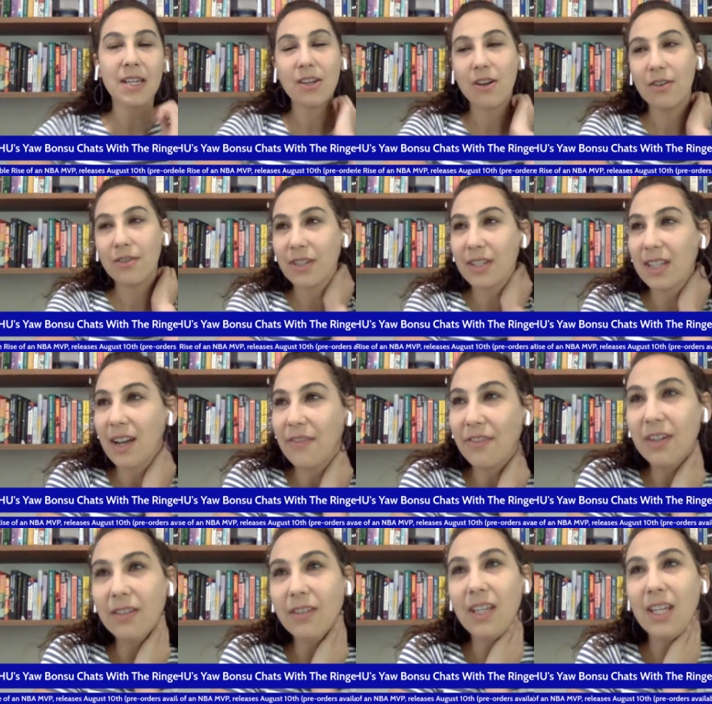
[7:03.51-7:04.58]
you know, it was
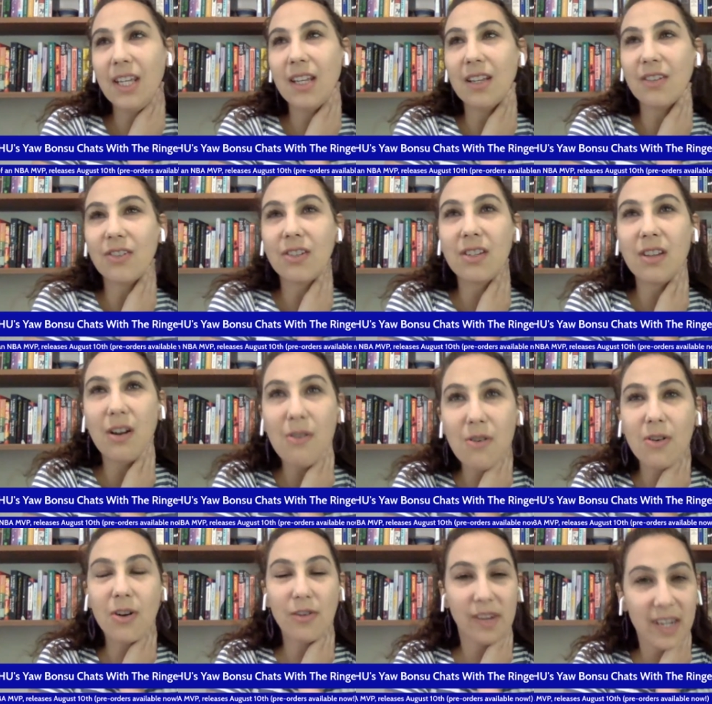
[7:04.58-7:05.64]
definitely
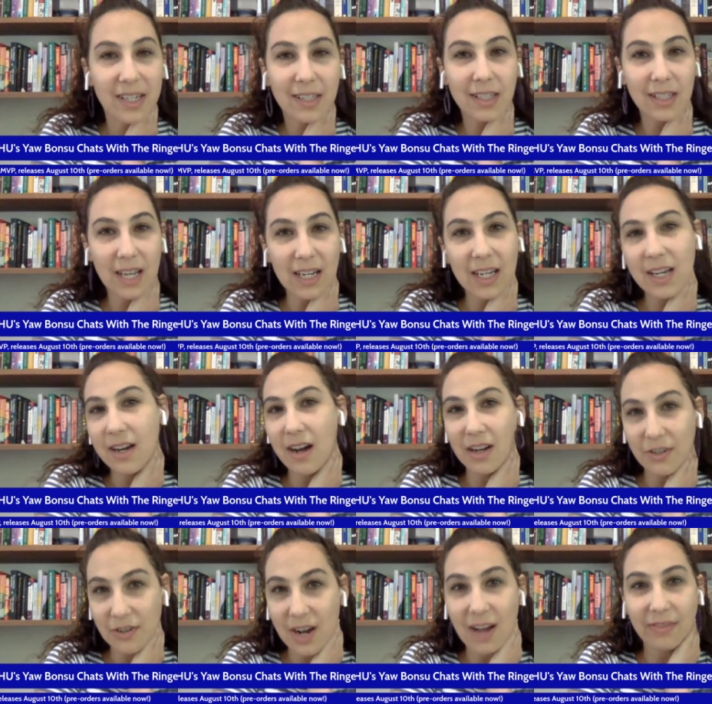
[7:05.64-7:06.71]
so crazy that he
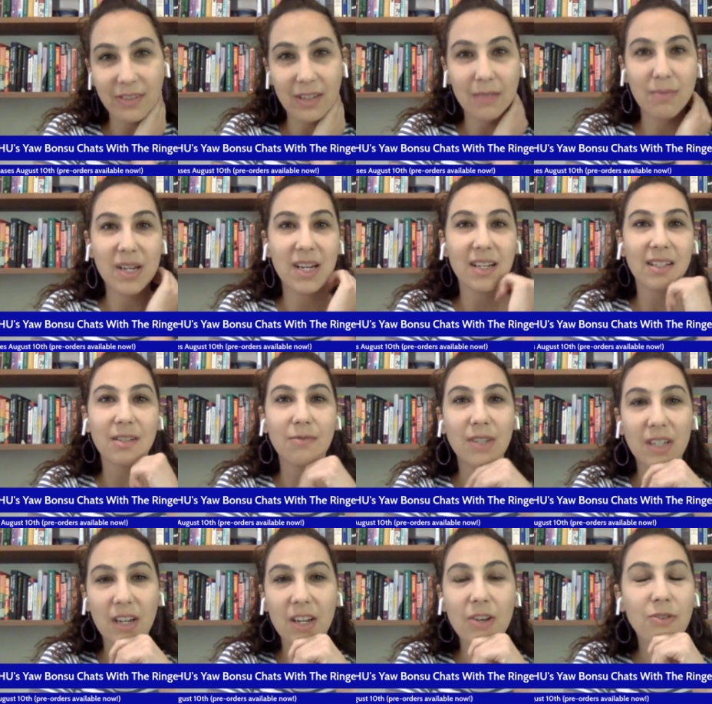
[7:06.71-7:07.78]
got drafted because it
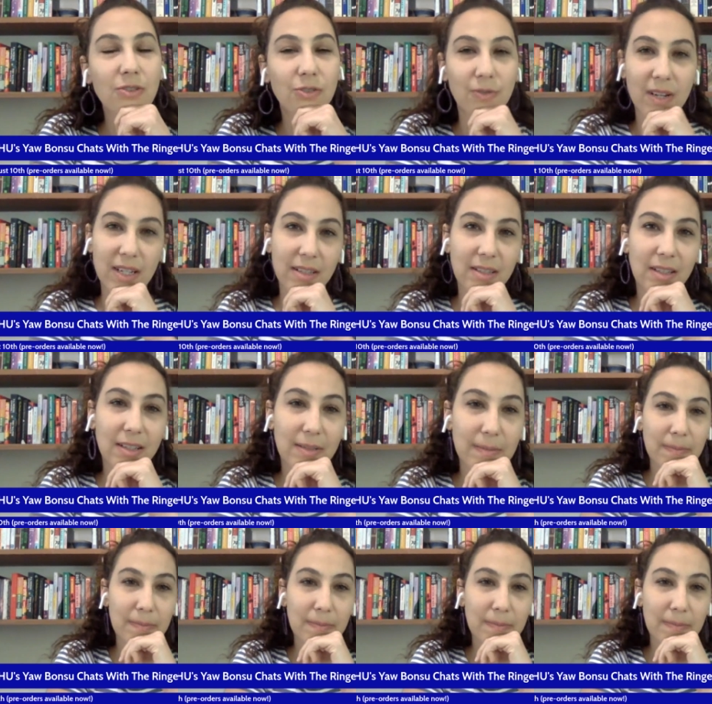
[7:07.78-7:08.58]
was a huge risk.